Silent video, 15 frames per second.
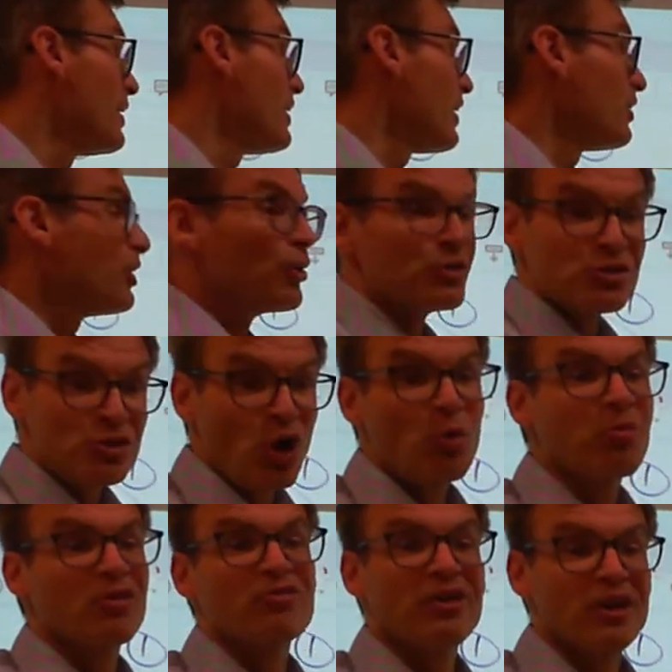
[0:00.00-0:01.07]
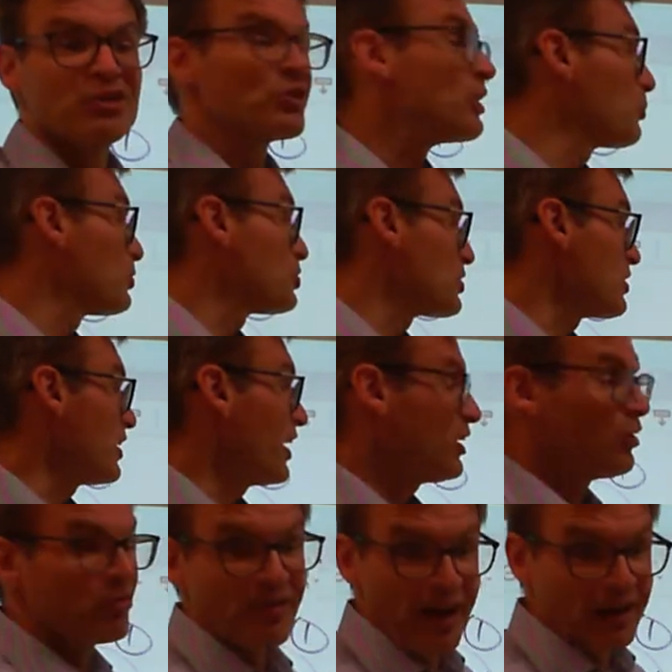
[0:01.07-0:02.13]
and there is no professor that would just let
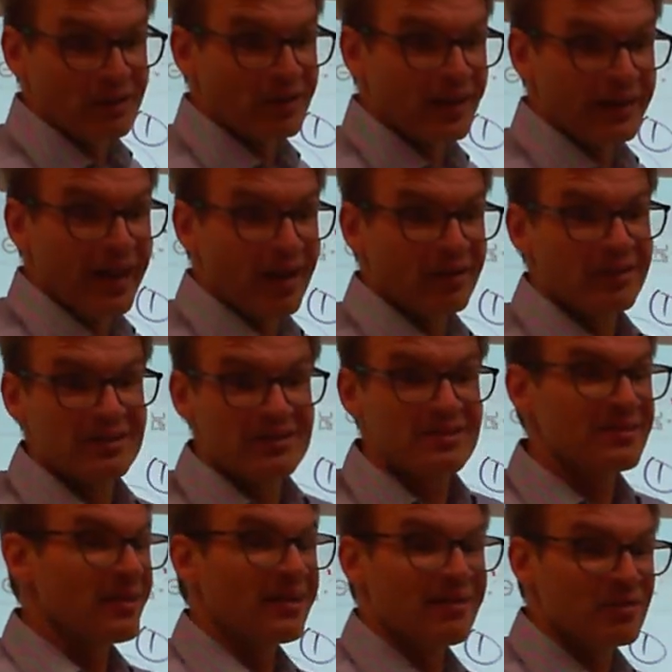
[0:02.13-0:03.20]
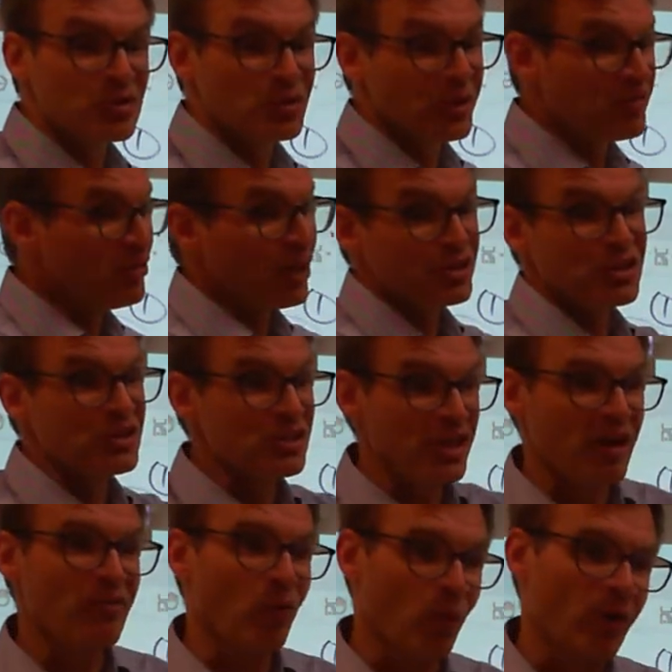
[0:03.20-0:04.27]
you factor that out because trig functions
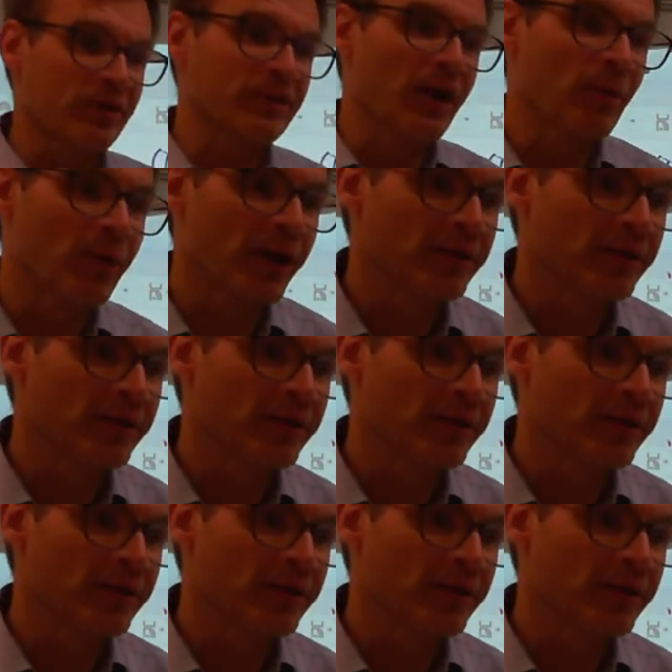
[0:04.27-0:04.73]
never work that way.